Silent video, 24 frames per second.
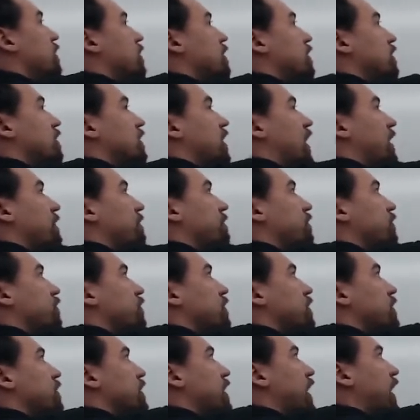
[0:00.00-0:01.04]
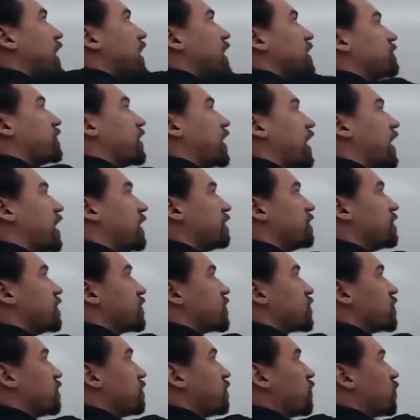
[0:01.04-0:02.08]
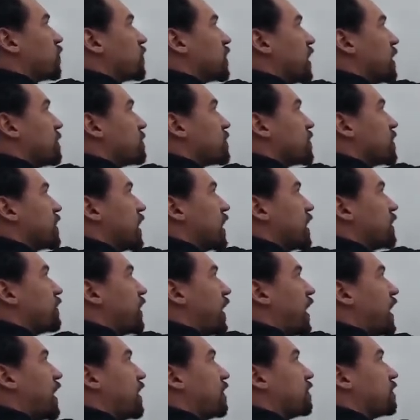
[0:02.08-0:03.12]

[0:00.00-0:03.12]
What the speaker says: Time for negative 1/2. So 4 times negative 1/2.